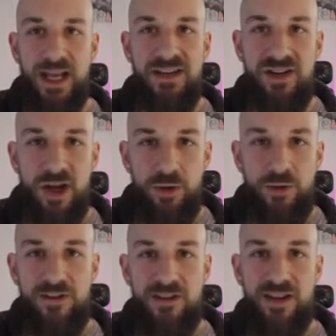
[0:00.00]

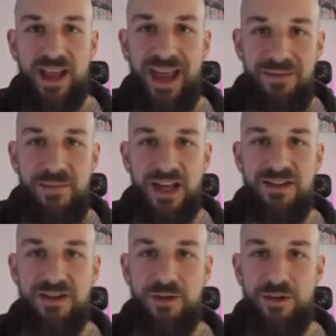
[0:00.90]
notes and my
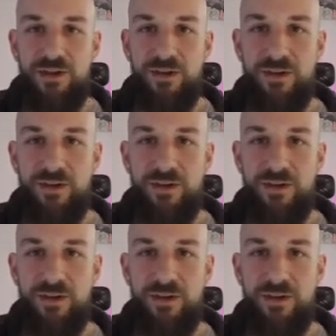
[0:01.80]
Todoist